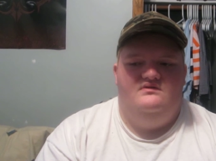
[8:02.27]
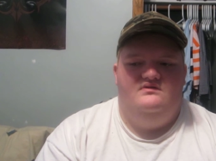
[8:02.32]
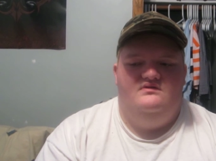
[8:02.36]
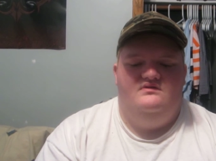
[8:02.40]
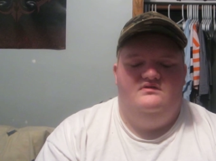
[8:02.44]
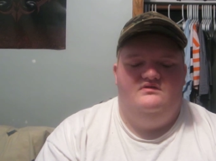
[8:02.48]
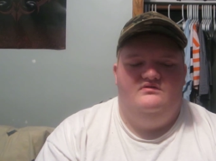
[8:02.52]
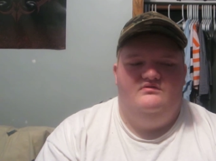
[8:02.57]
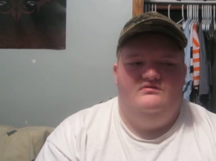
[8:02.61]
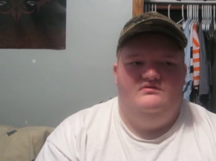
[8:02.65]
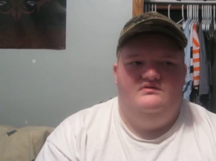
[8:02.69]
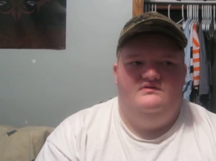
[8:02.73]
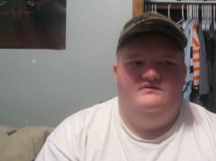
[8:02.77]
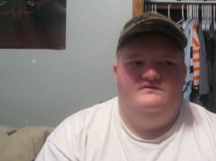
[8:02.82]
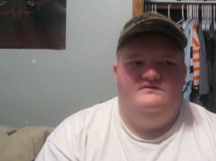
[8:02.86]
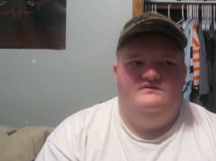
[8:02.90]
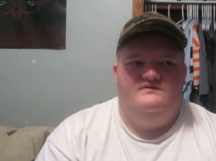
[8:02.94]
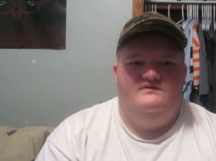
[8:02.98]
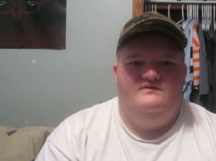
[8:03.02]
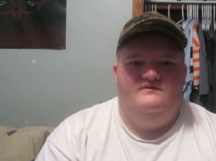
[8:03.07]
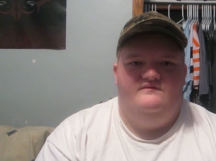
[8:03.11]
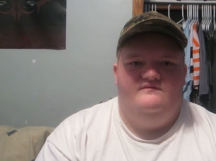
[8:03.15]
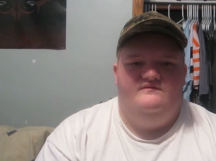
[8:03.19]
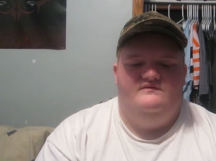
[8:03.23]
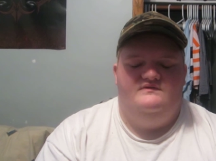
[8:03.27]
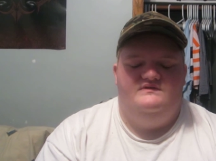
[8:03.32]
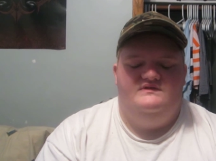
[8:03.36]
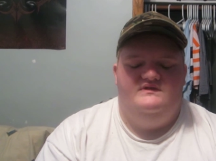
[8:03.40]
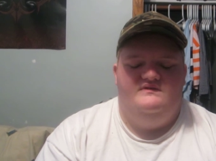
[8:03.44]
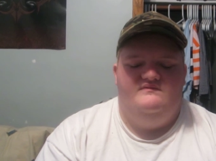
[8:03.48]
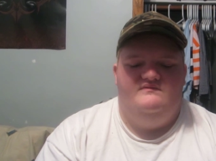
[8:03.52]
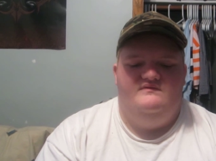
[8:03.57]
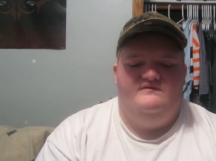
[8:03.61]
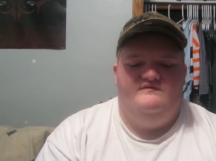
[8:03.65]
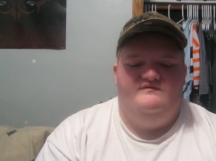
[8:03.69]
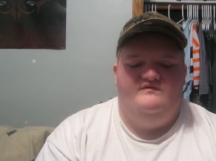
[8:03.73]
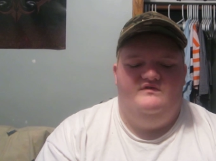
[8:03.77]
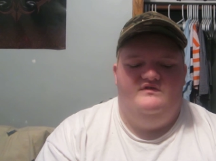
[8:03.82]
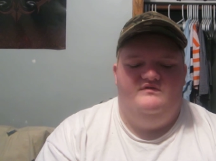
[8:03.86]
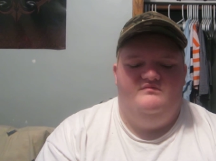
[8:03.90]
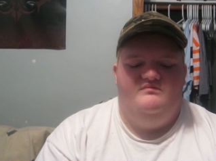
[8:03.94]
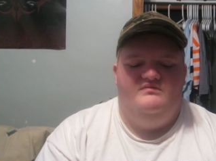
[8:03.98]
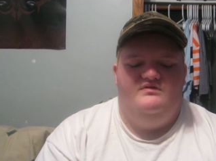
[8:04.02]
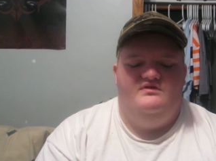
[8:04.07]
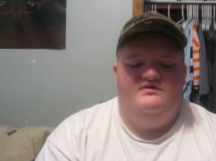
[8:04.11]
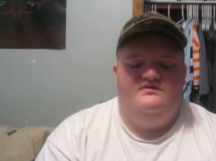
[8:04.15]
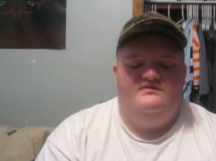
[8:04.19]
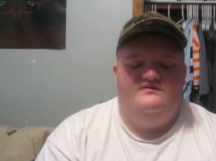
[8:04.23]
in the garage sale for
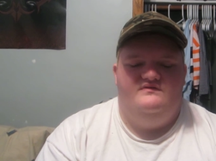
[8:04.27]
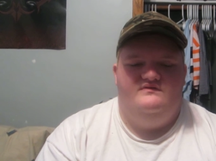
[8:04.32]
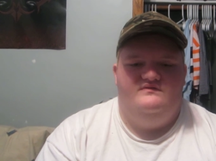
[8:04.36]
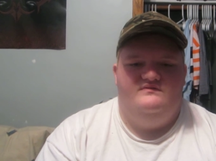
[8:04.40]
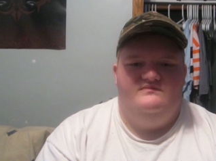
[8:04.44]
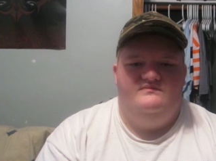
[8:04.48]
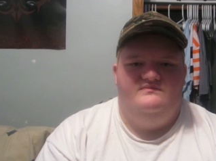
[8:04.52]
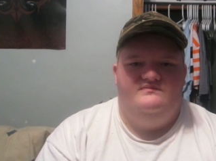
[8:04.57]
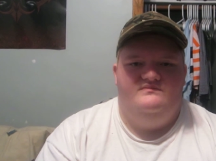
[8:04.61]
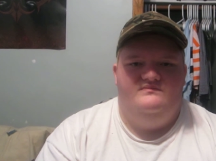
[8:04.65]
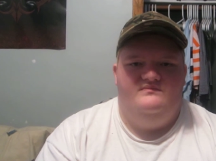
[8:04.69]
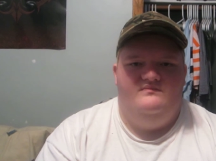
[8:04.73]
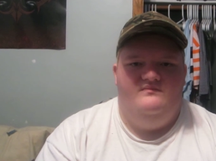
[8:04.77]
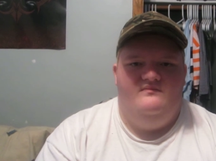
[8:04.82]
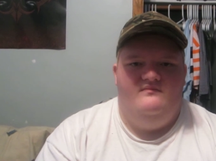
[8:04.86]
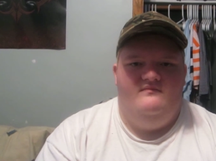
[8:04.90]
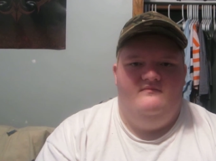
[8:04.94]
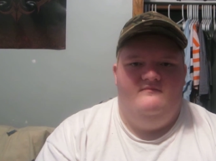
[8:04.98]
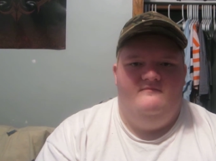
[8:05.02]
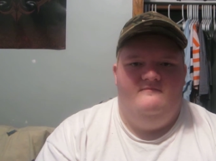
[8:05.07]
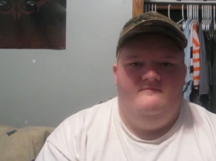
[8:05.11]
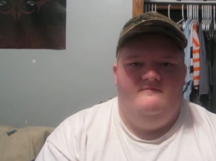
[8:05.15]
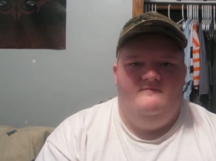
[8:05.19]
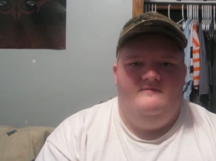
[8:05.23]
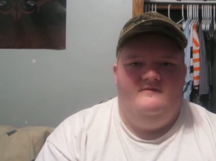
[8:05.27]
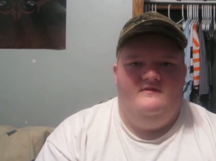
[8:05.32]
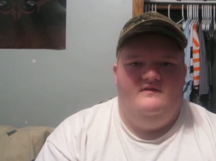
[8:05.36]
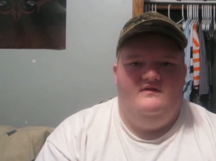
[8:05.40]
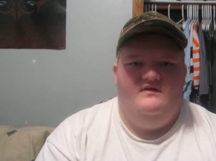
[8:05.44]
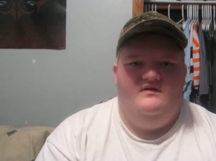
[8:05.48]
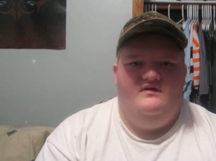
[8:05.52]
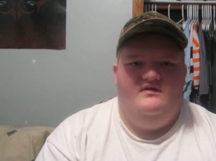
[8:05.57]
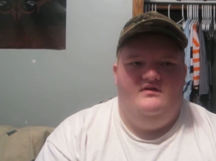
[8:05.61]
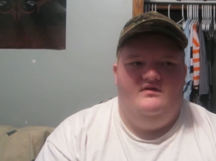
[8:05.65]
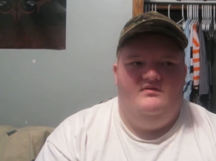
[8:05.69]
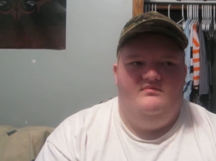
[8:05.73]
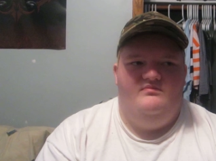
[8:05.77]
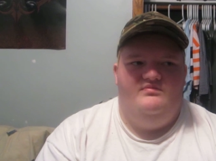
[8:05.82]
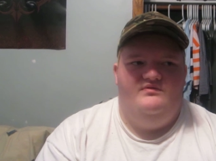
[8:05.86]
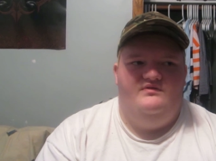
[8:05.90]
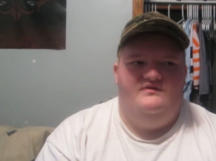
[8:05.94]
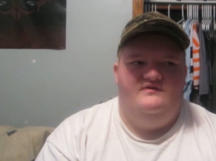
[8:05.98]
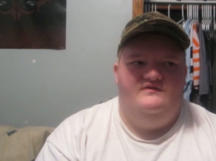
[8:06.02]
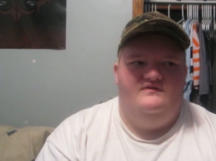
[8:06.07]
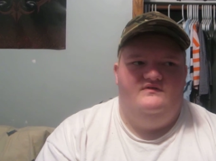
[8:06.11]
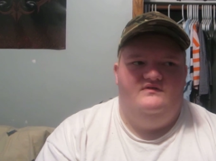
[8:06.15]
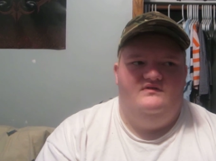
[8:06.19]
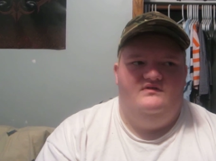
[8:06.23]
75 bucks. And then
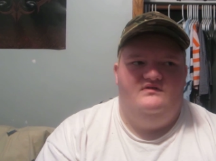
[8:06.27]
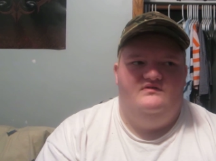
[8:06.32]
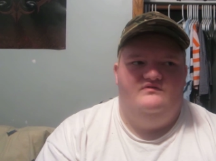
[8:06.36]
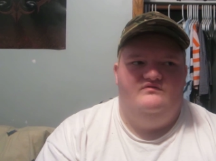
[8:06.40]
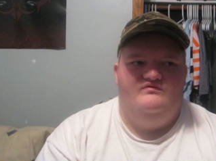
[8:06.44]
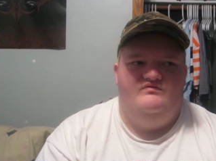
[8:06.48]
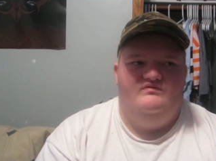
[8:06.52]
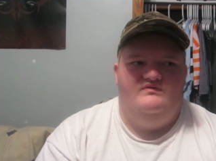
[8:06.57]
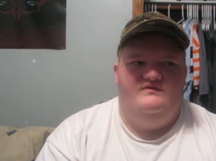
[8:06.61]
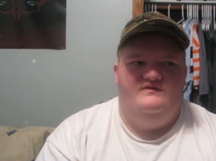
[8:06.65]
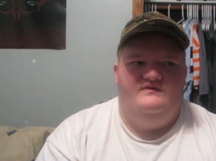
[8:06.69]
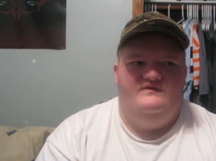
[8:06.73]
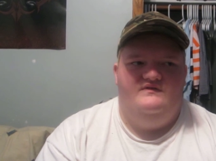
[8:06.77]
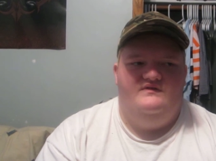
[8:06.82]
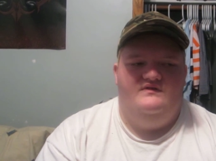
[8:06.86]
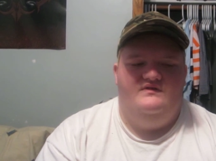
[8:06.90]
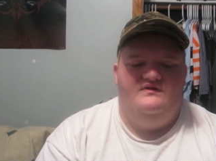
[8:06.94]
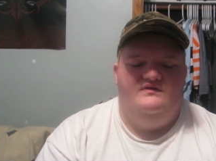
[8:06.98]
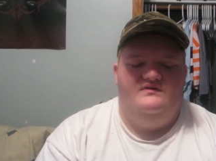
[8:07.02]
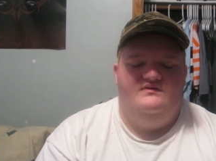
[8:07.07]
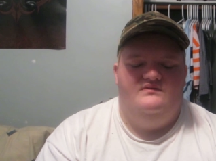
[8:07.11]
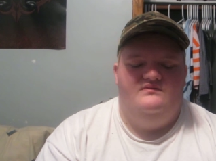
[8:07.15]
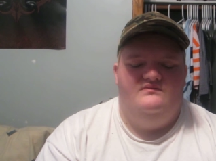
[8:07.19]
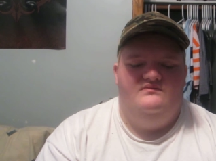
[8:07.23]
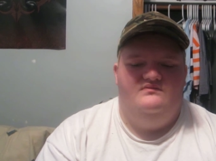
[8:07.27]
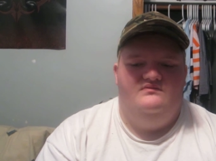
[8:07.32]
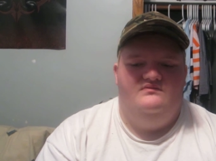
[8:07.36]
plus an archery set.